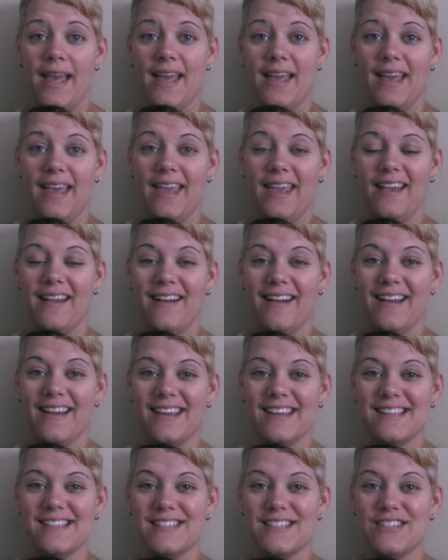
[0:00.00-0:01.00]
Hey
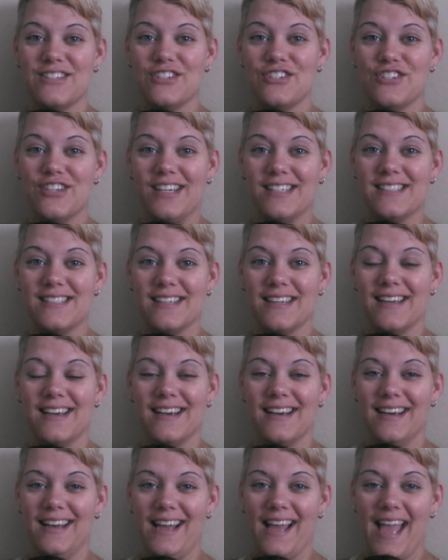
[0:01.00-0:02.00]
guys, it's
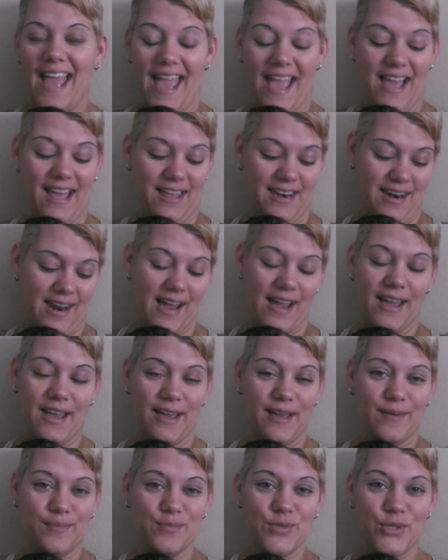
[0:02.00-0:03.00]
Jessica, and I
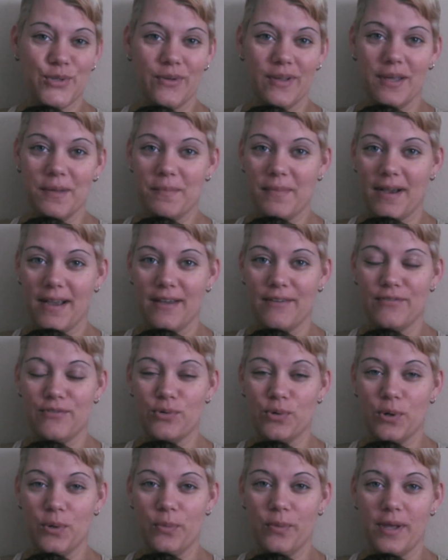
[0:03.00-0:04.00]
am doing my
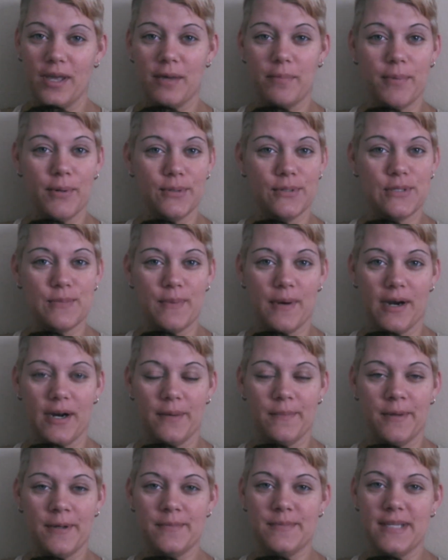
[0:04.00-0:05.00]
4-week
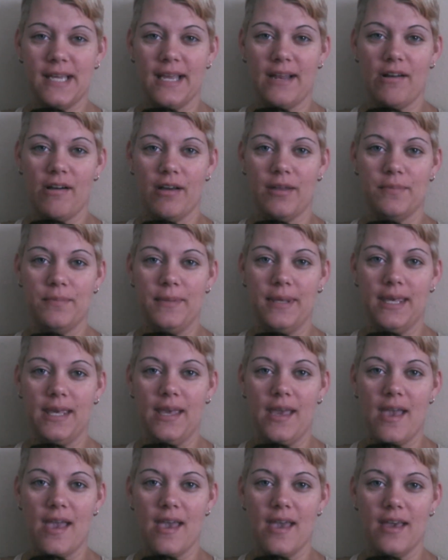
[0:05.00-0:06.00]
postpartum update on
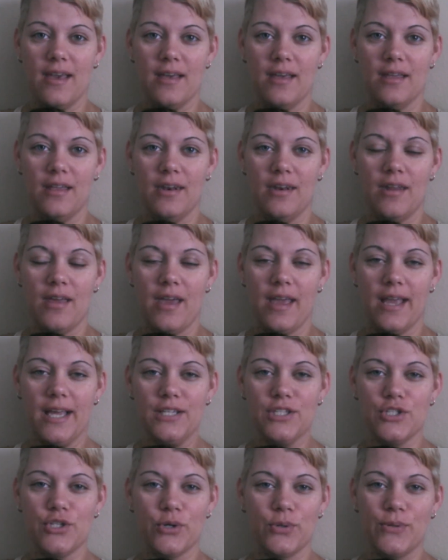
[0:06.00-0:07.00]
me and
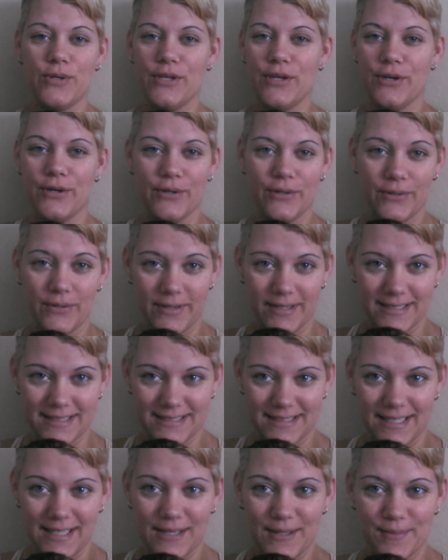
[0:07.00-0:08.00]
Antonio,
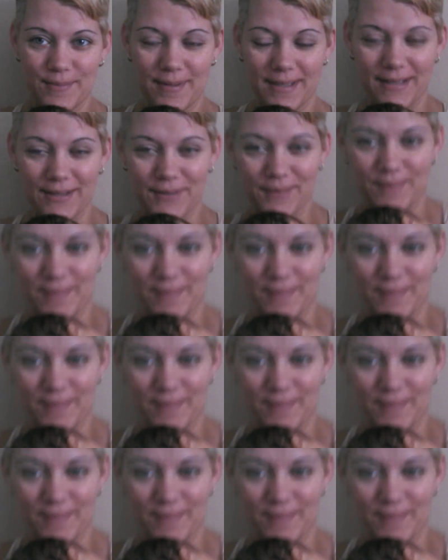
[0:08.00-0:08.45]
my little